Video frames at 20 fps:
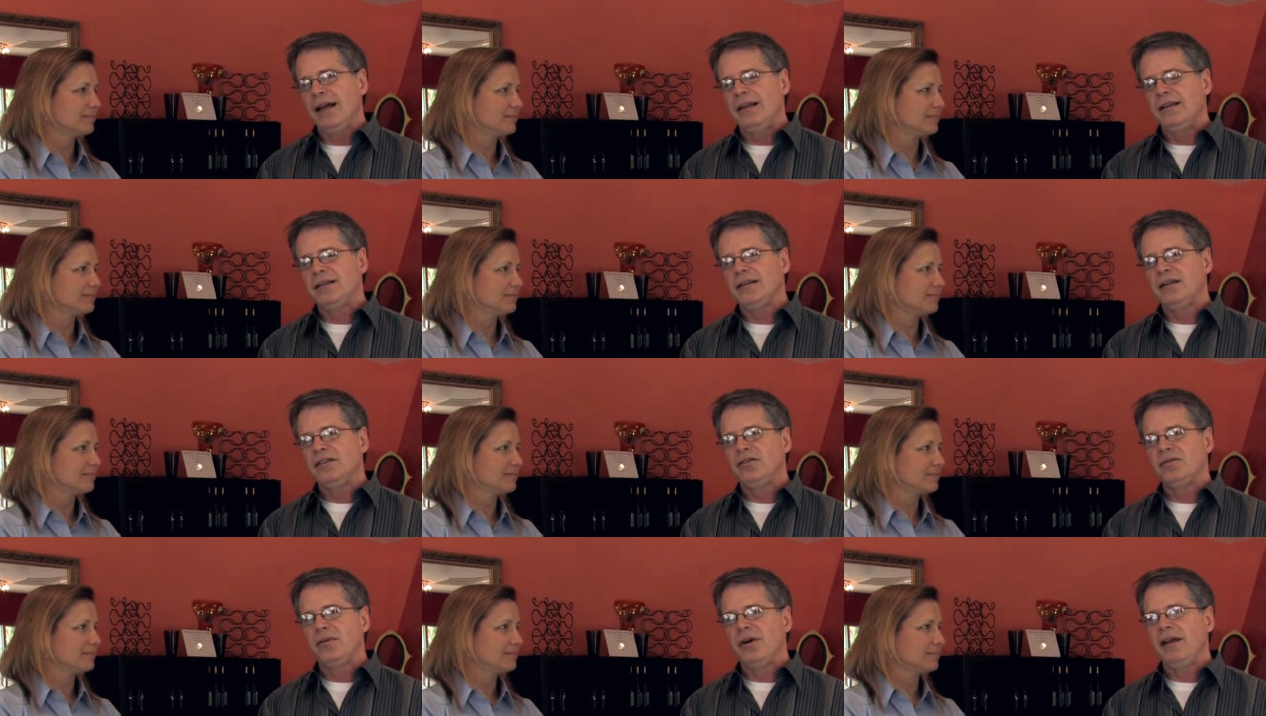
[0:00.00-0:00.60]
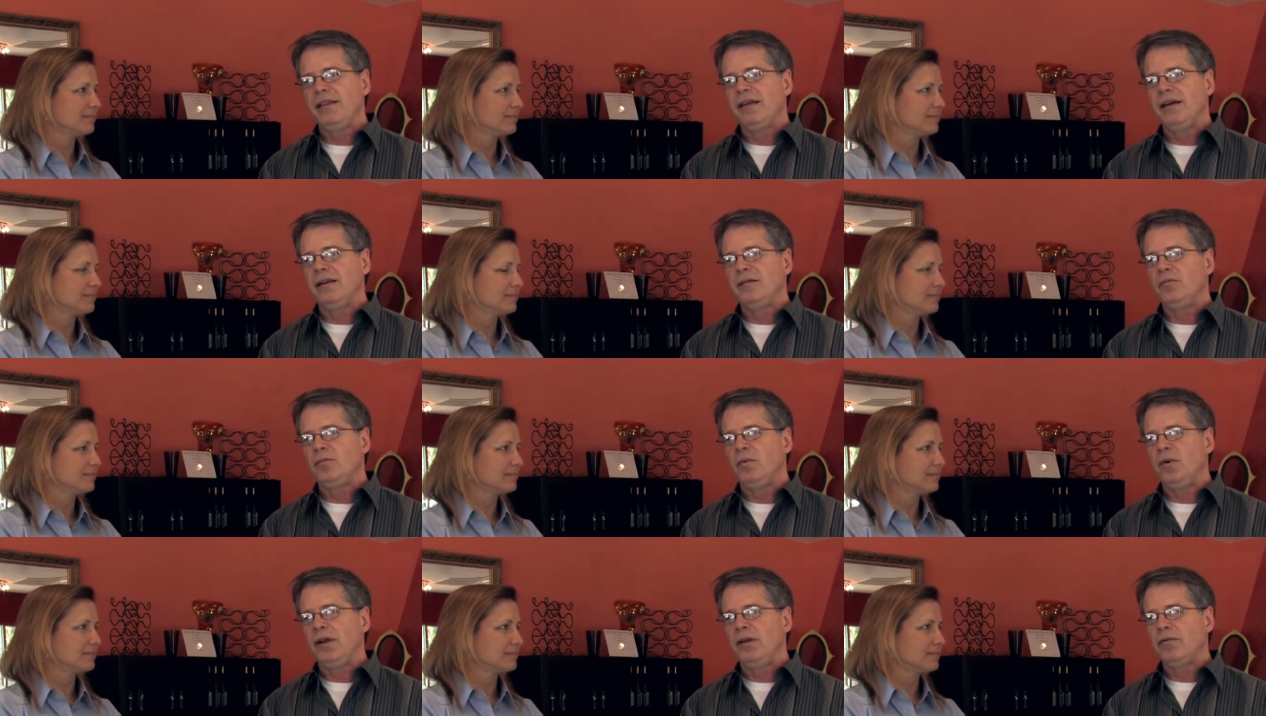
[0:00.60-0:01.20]
Speaker 1: in such a way
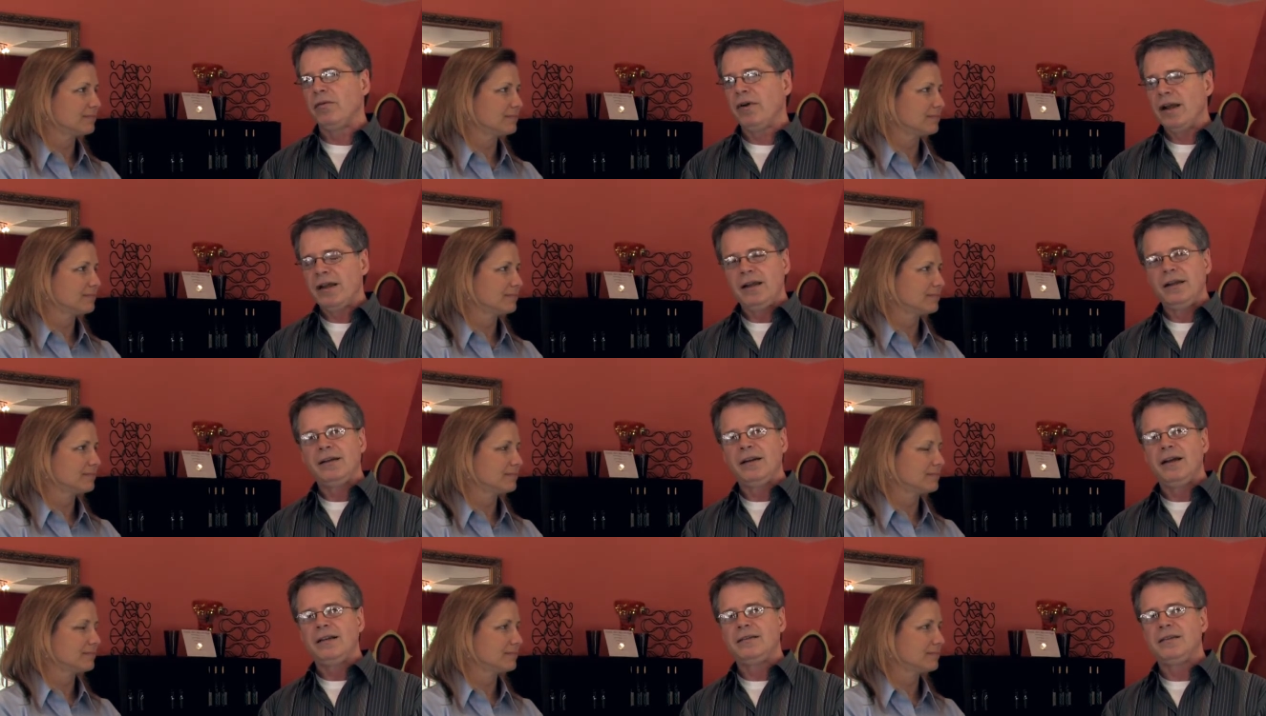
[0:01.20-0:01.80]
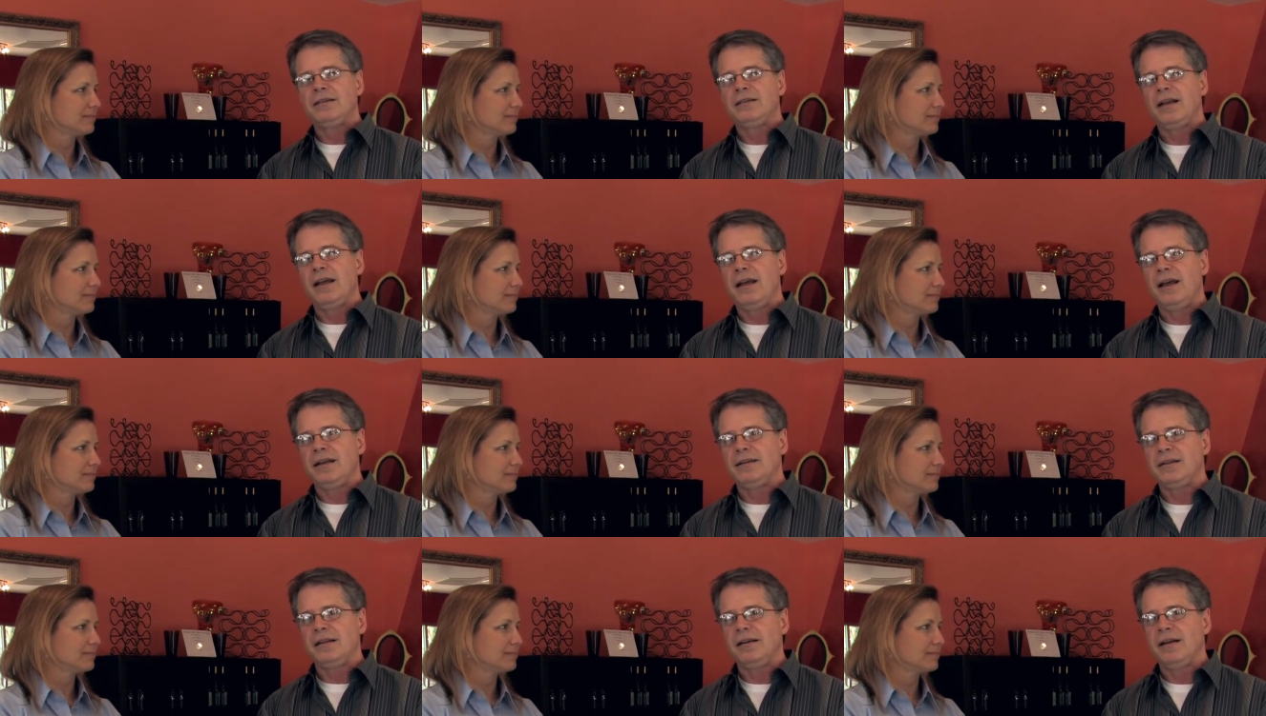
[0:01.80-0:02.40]
that we recognize as, a,
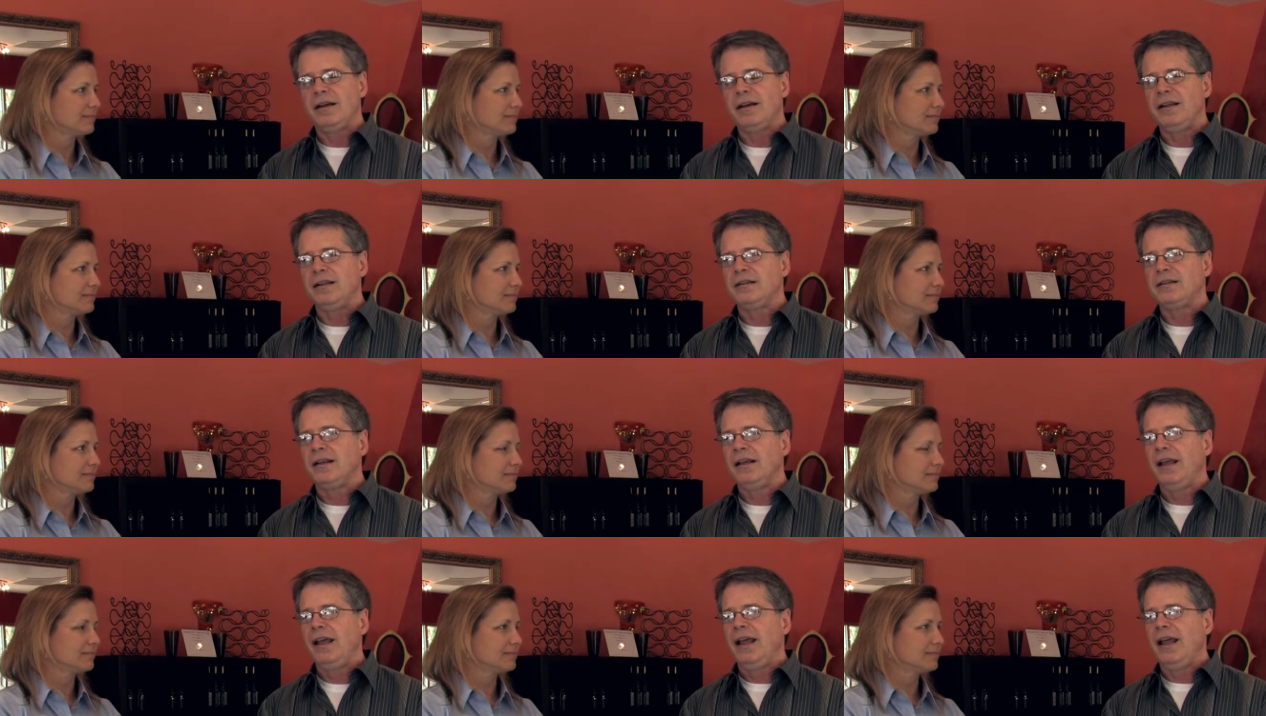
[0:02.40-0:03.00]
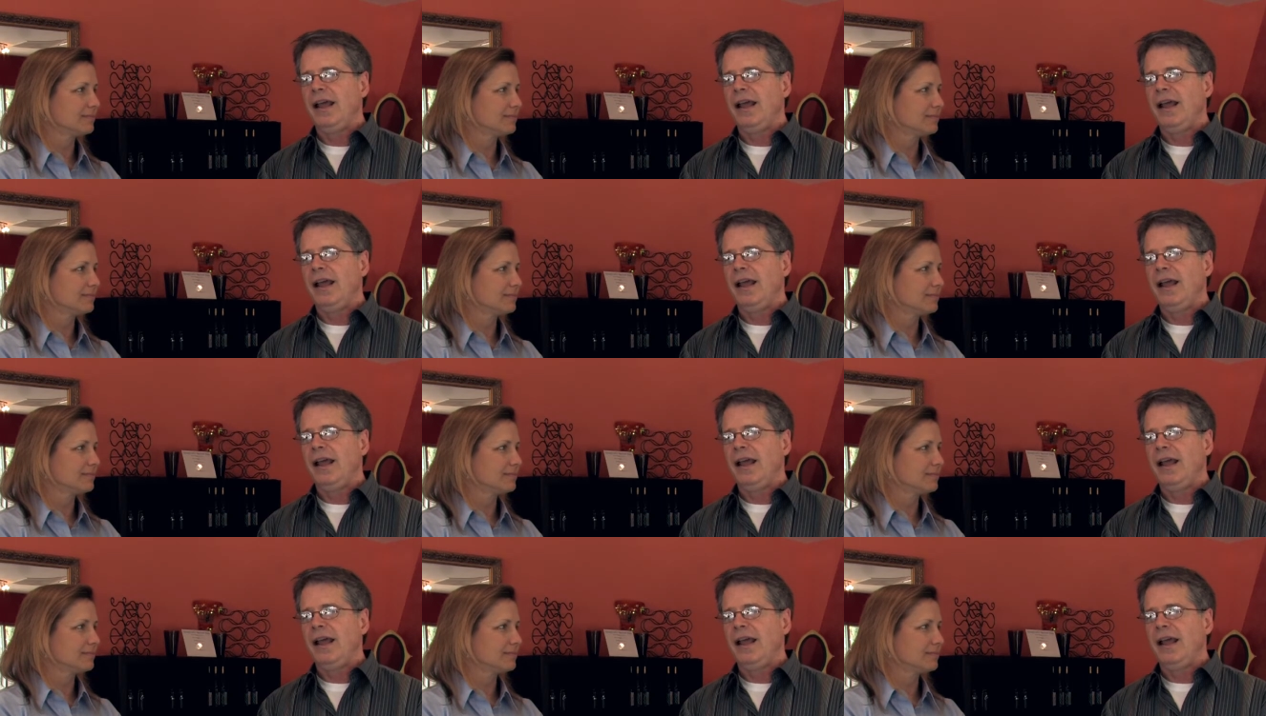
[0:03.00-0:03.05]
as an audience